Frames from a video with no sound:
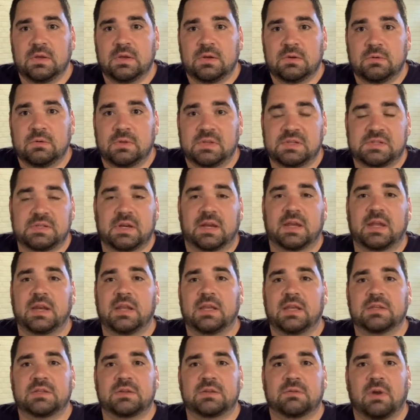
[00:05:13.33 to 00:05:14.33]
really start getting
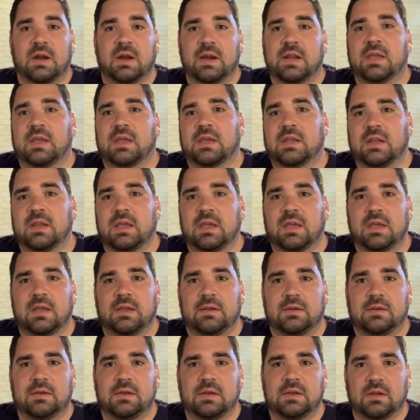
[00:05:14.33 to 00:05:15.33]
into running
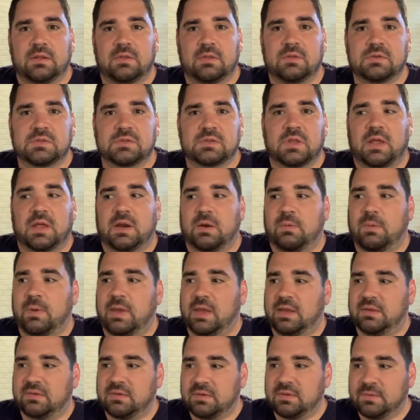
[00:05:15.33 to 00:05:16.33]
and lose a lot of
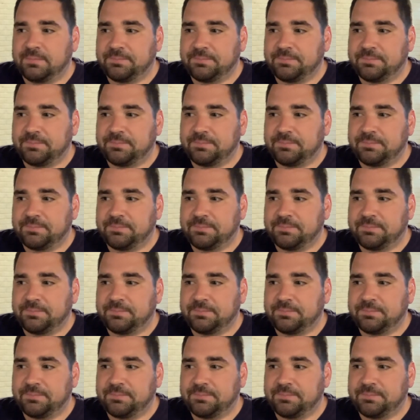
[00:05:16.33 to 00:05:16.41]
weight.